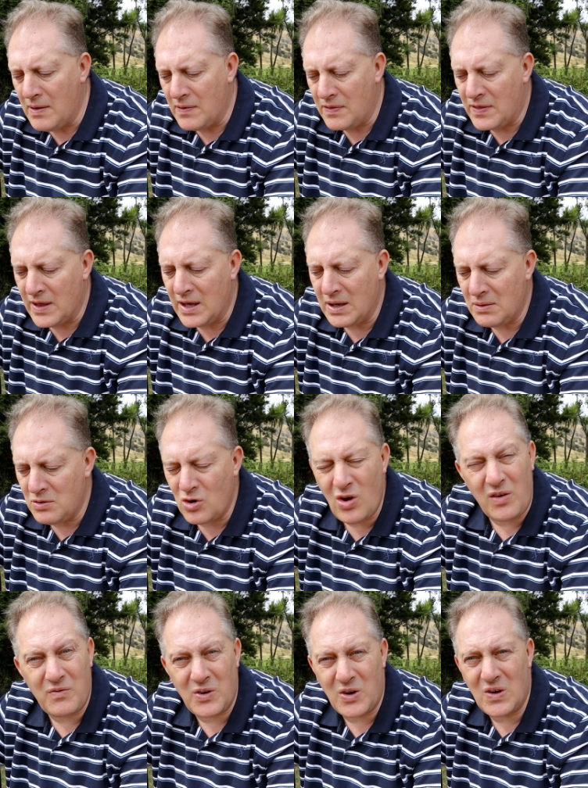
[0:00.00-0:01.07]
They're
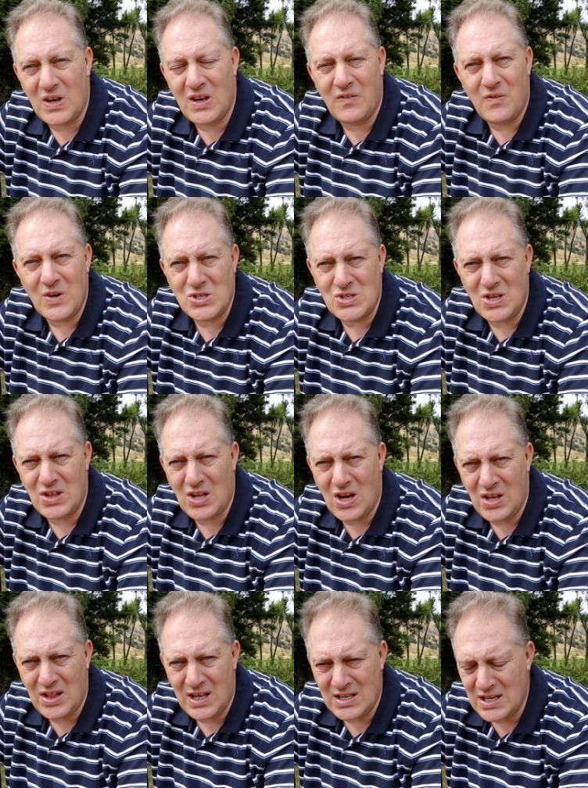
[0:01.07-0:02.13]
not very efficient
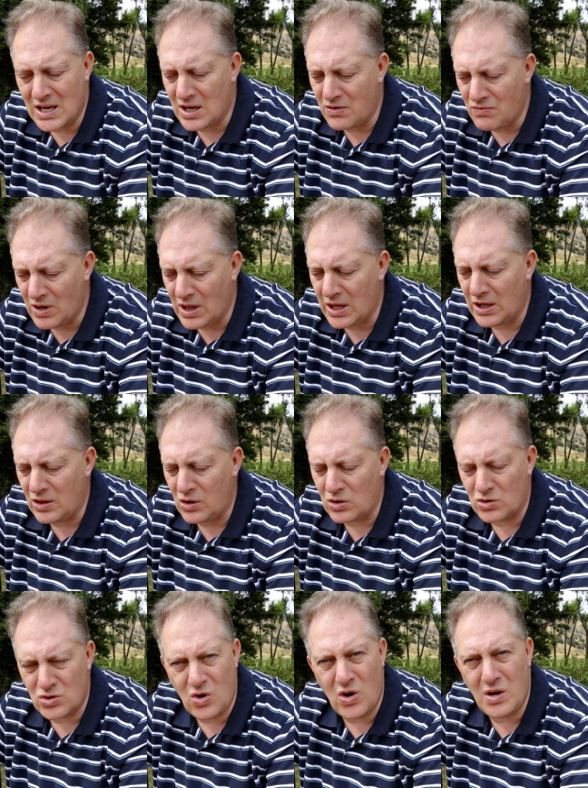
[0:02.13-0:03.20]
though. They take a really long
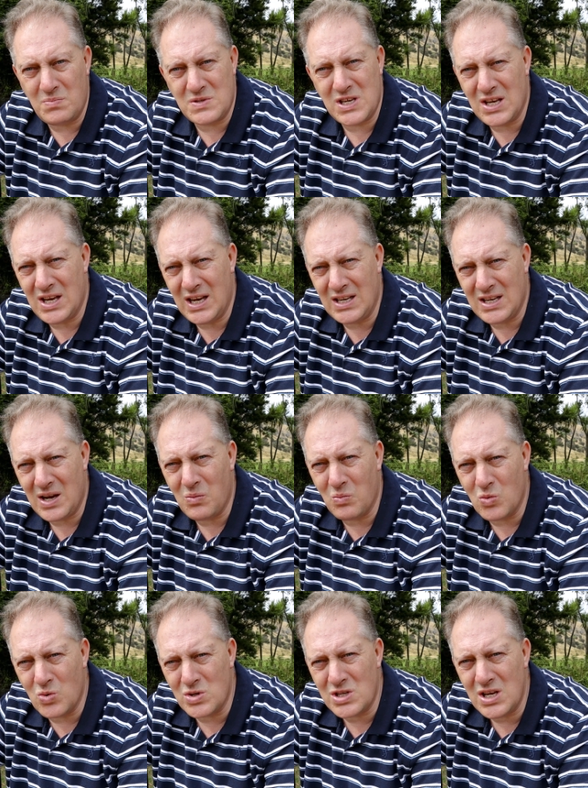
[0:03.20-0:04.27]
time to heat up
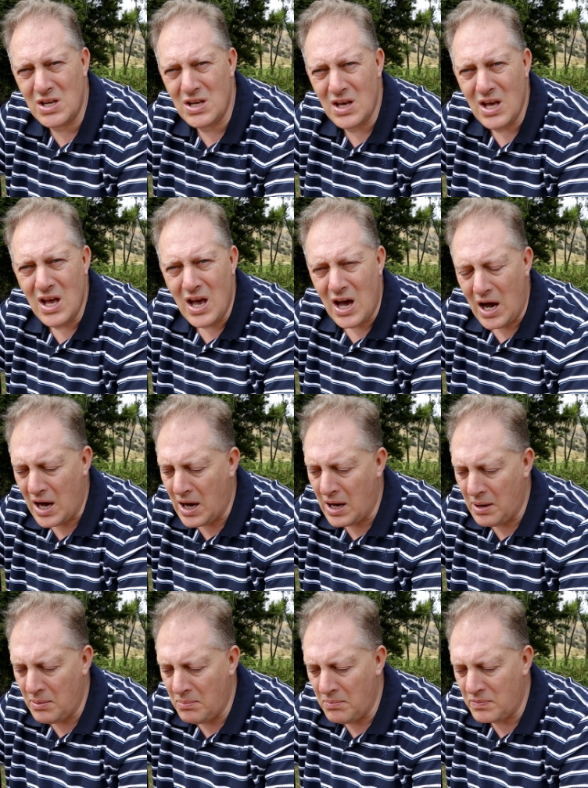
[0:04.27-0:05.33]
water.
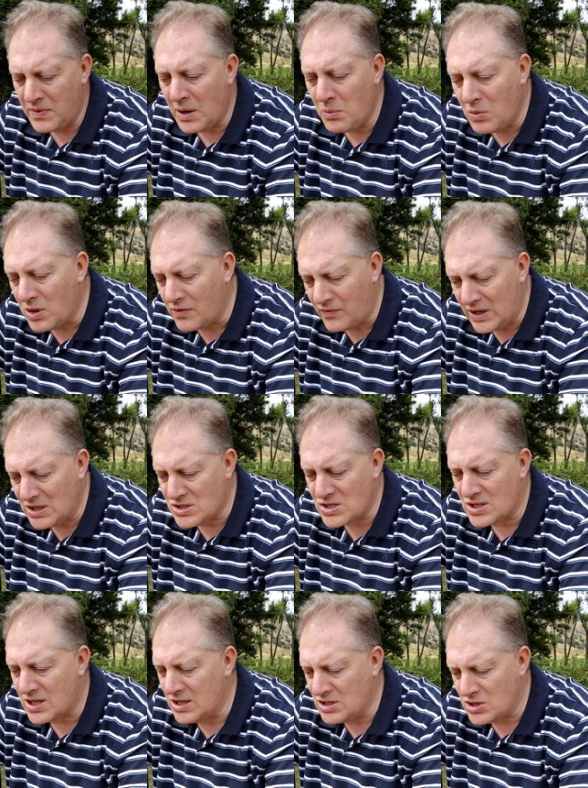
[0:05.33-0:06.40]
They will
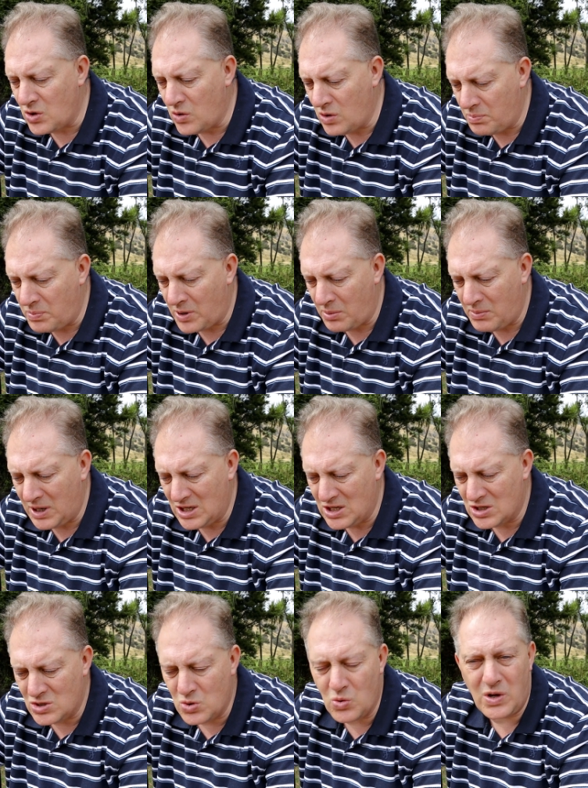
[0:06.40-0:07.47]
eventually do it, but I mean,
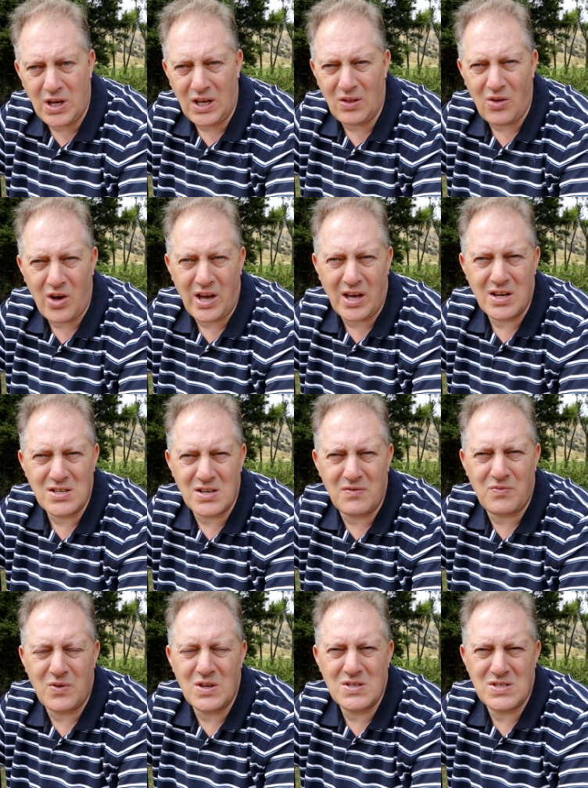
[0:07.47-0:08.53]
you're talking like a
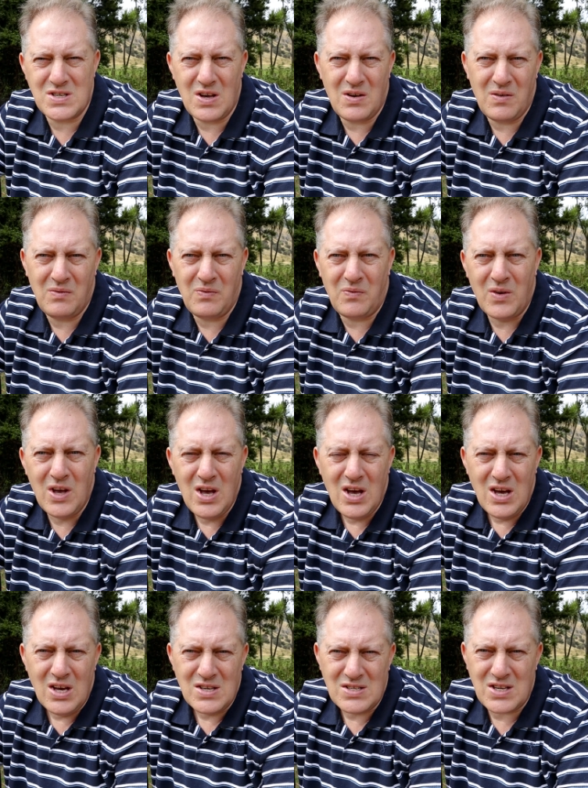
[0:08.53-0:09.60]
difference of,
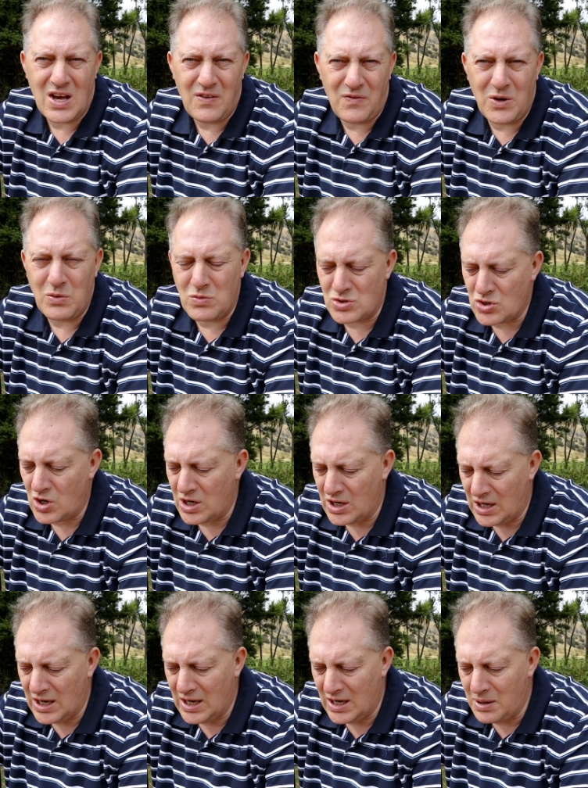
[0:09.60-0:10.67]
so if you were trying to
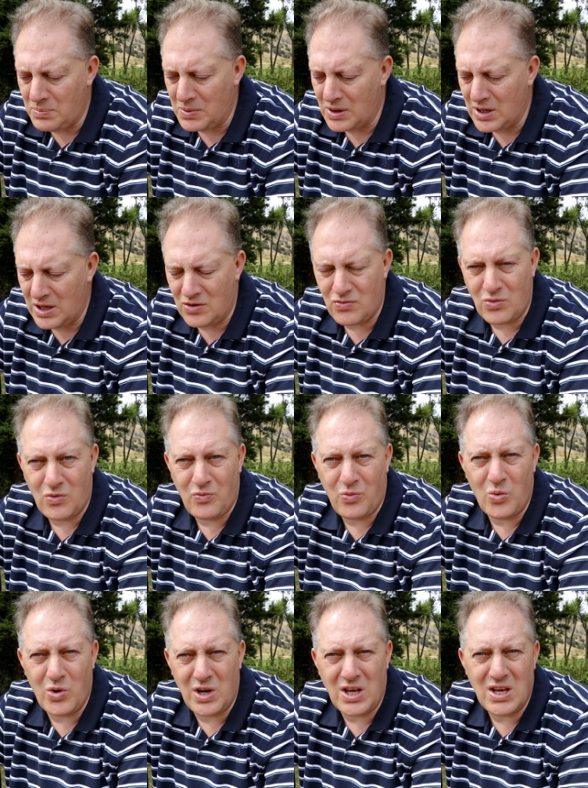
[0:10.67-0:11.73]
heat up a litre of
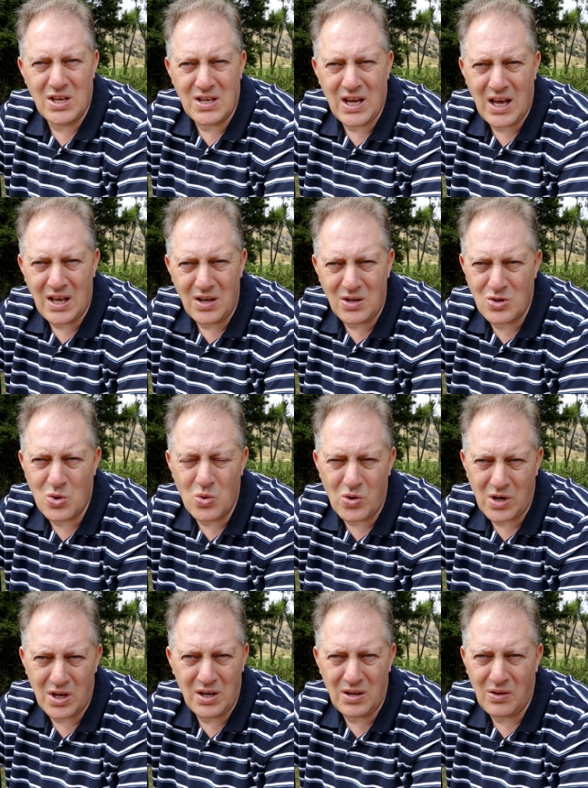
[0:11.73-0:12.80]
water, you're
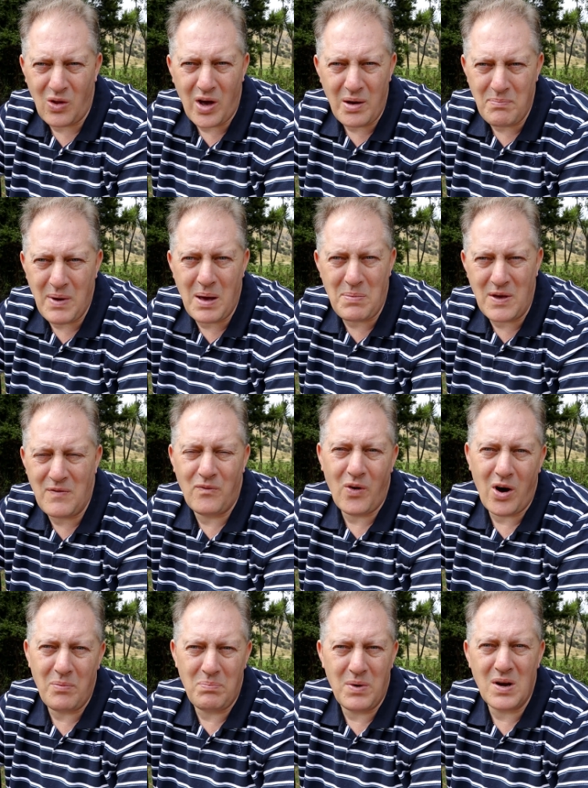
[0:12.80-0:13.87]
talking like maybe
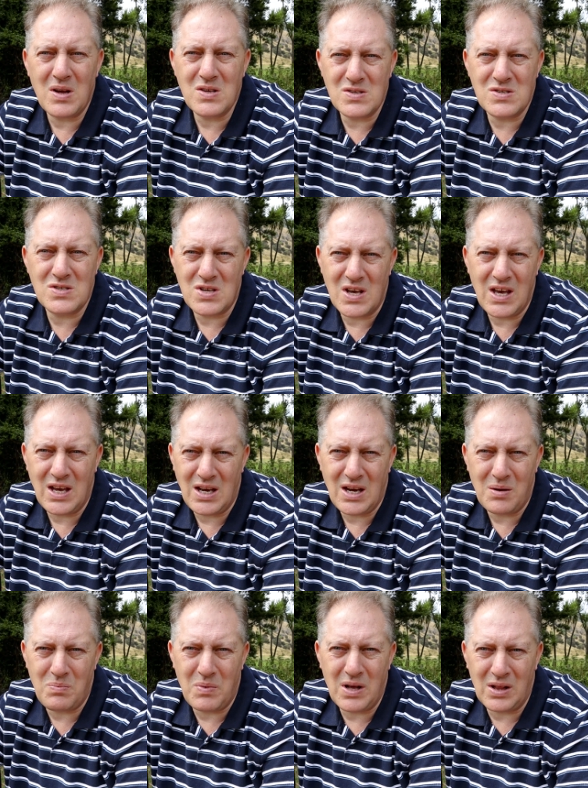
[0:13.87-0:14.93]
5 minutes to heat
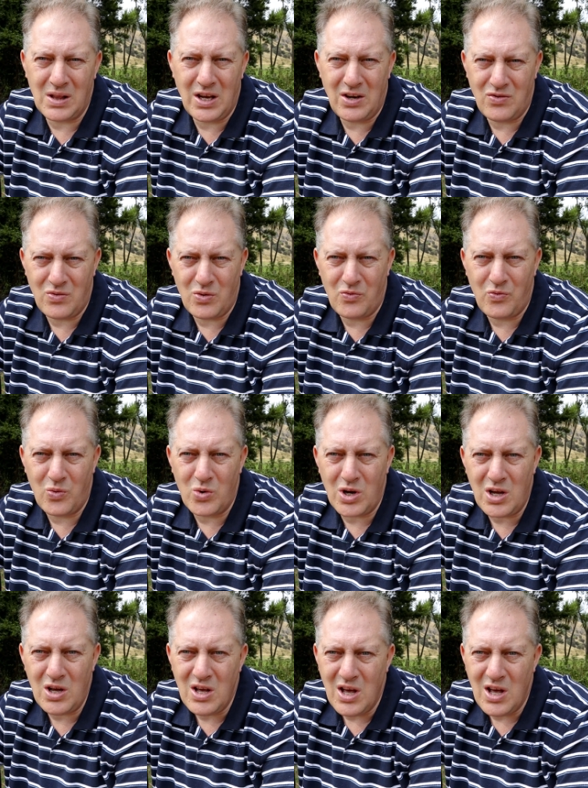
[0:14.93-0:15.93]
up a litre of water.